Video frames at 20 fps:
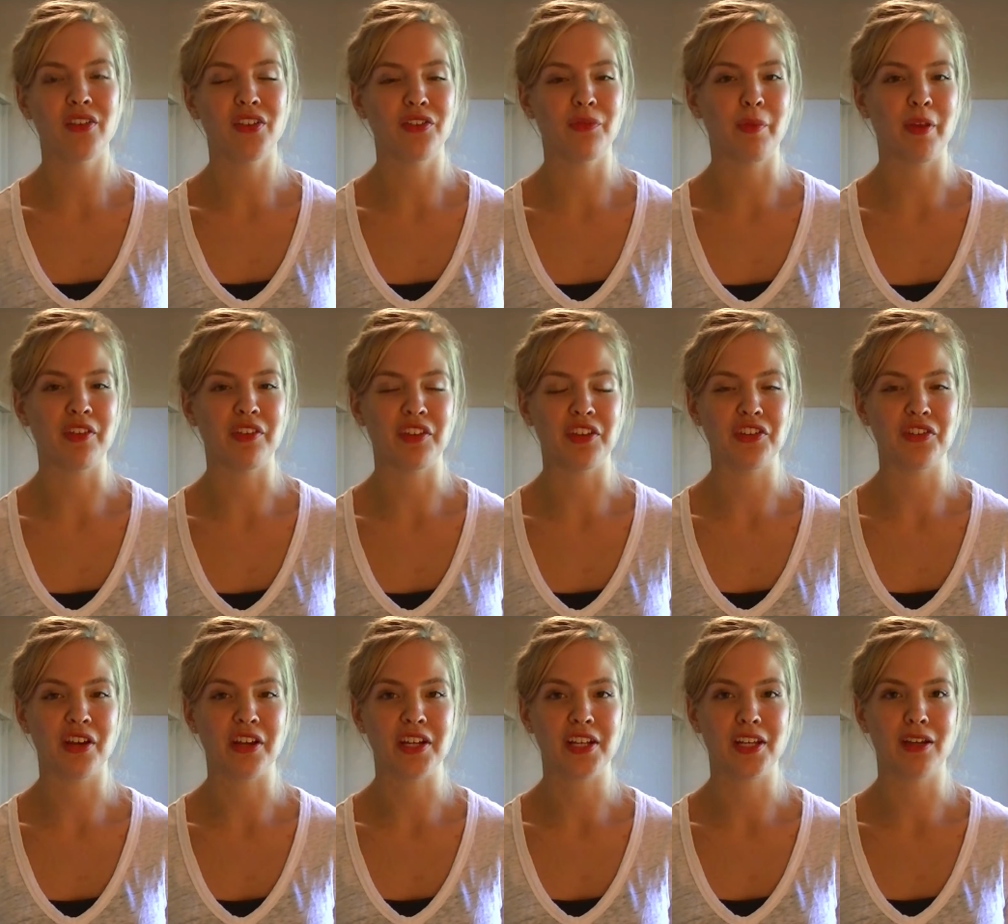is basically
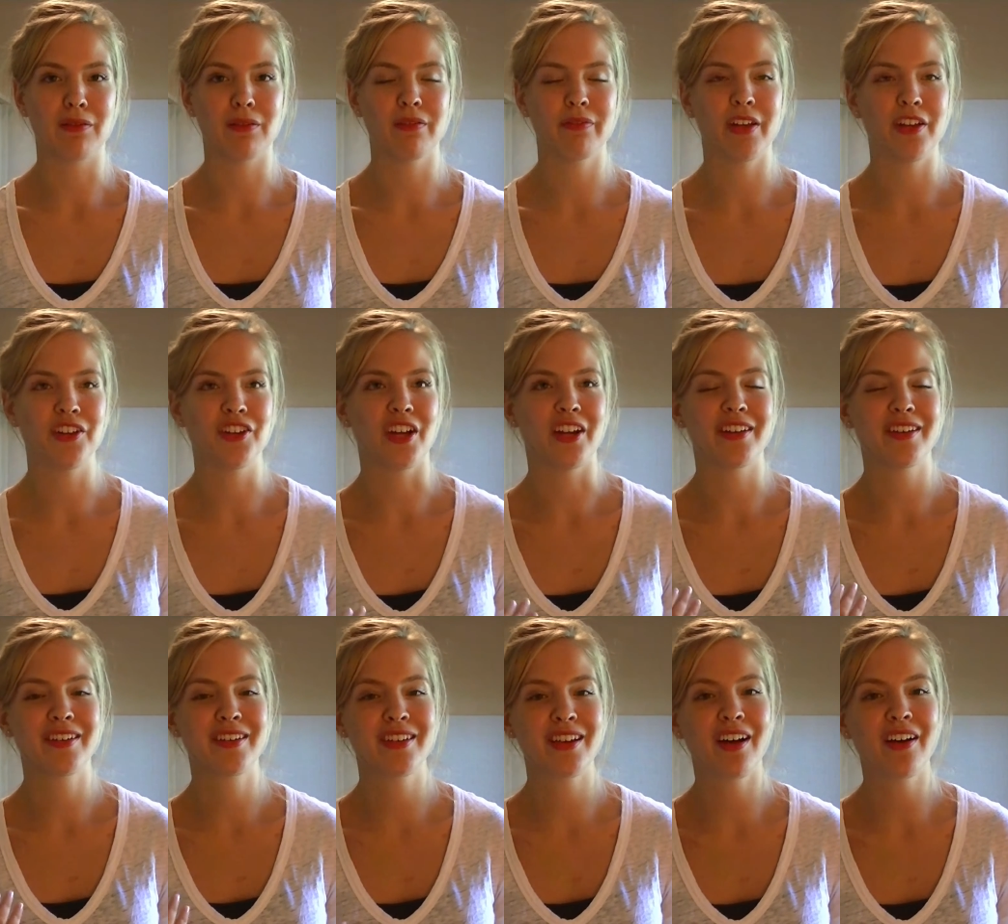trying to get revenge on
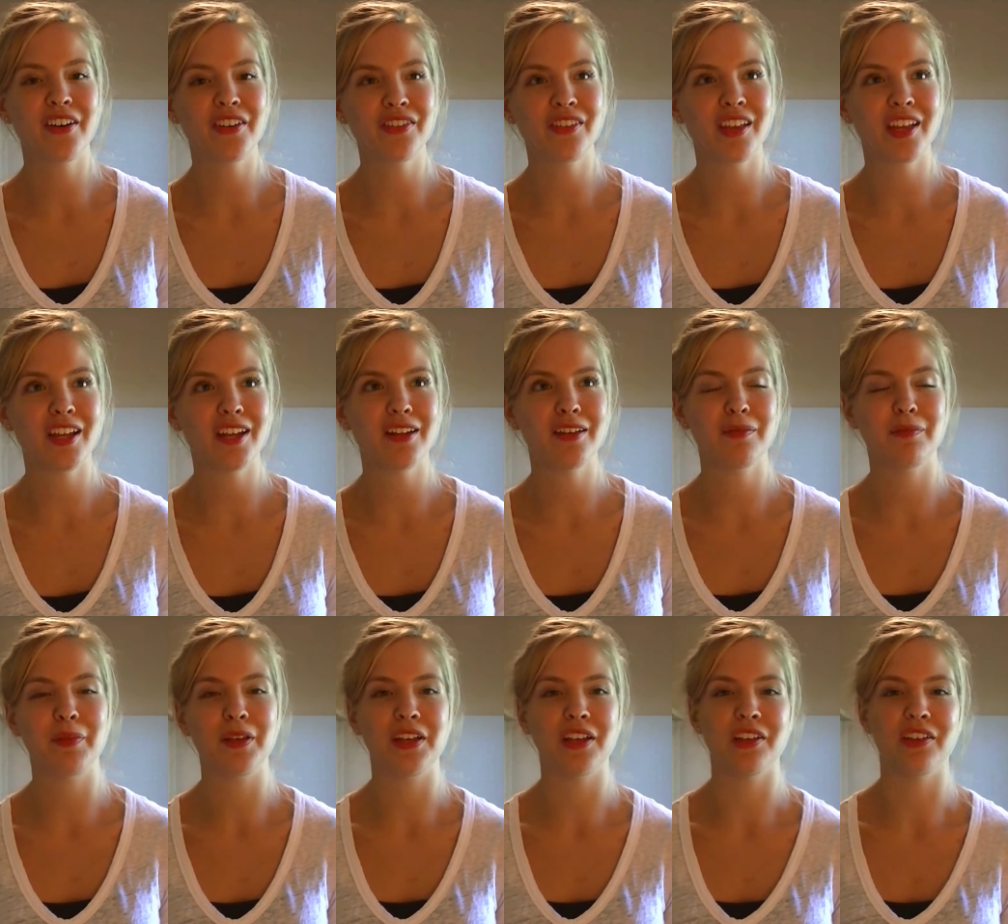Tarzan
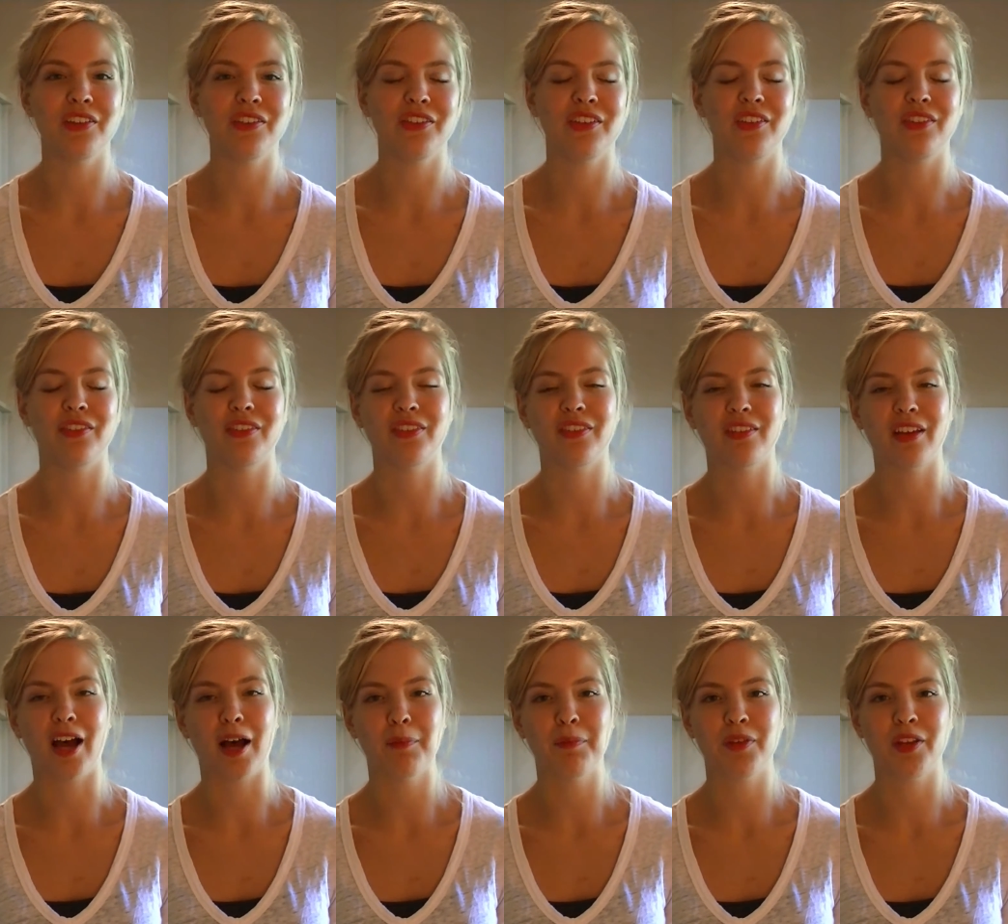because he's
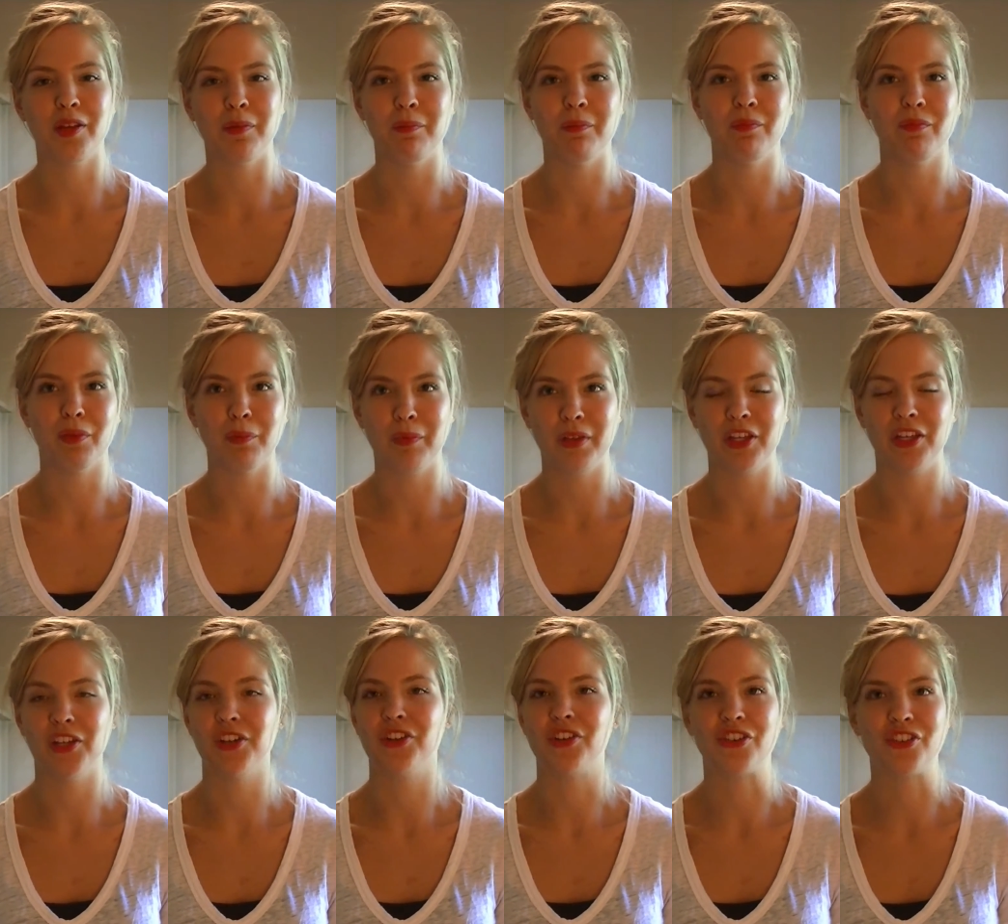stopped him from being
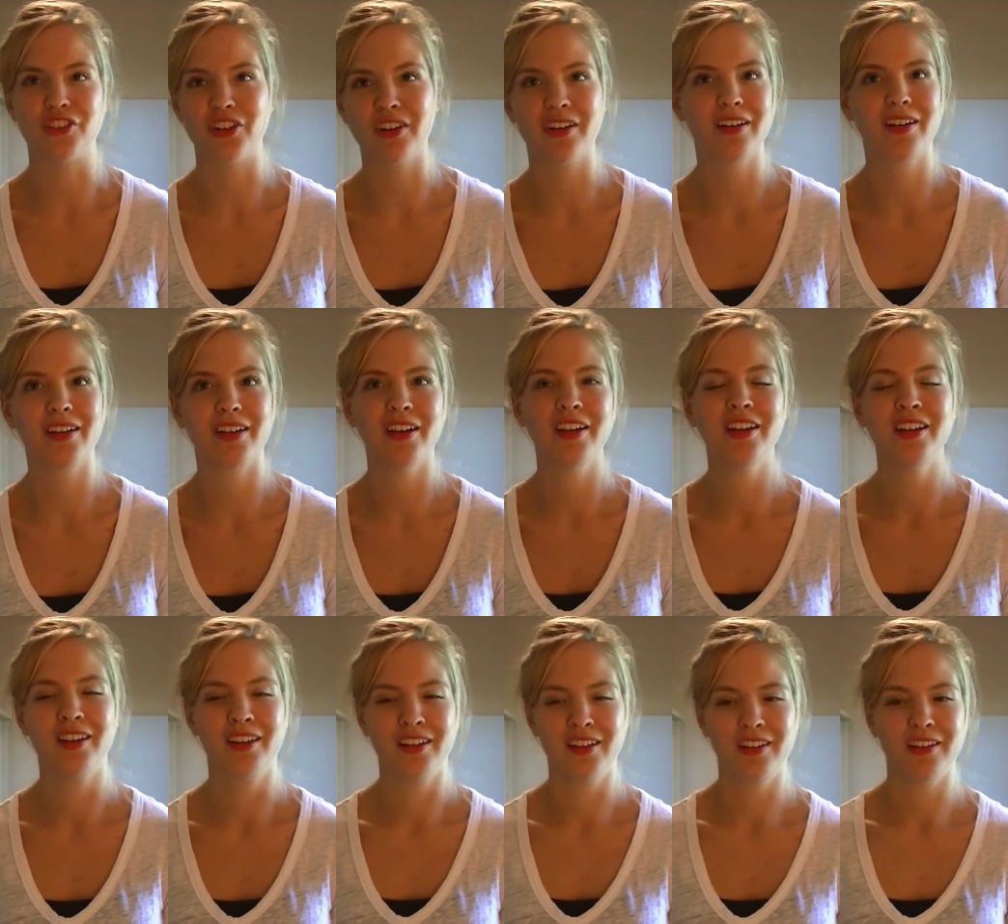a jerk
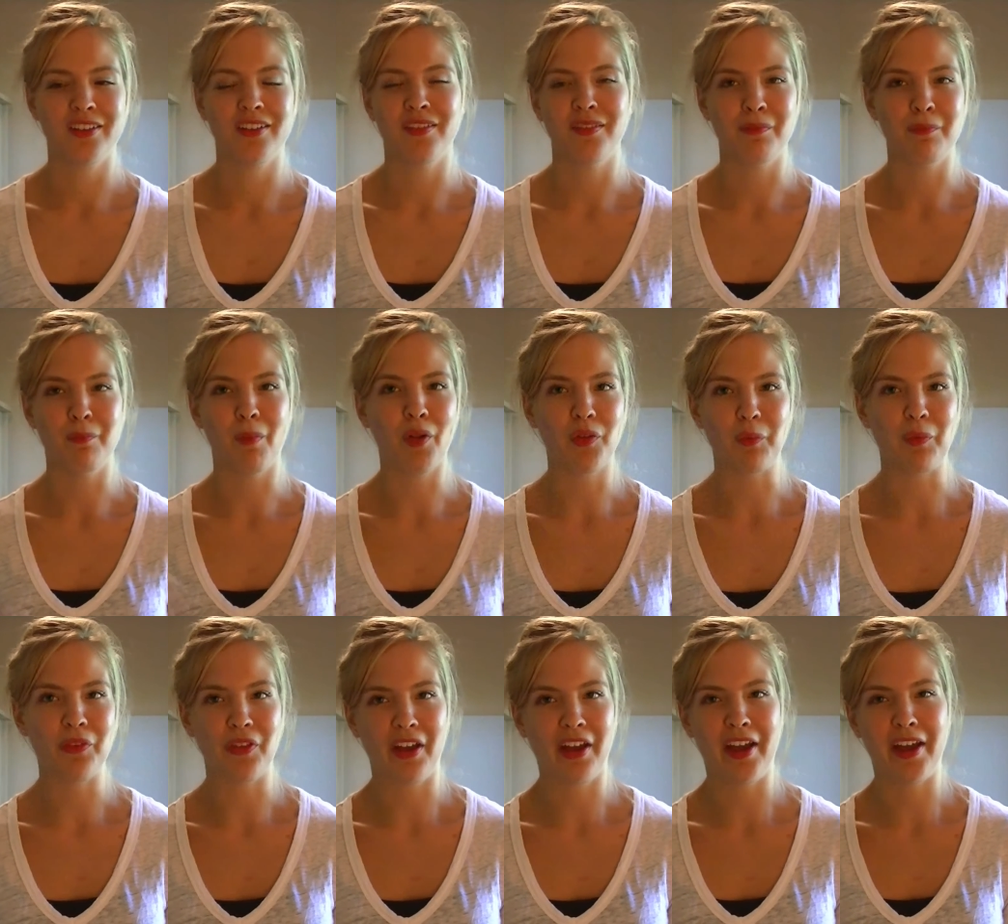multiple
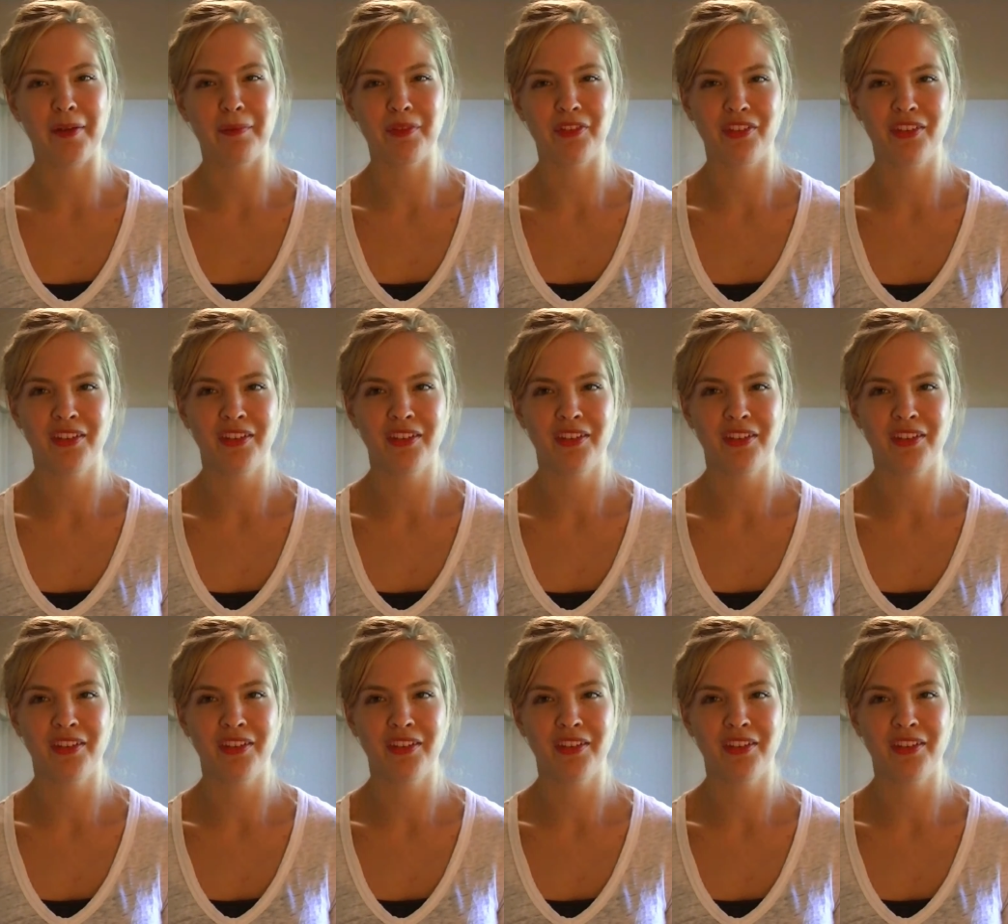times.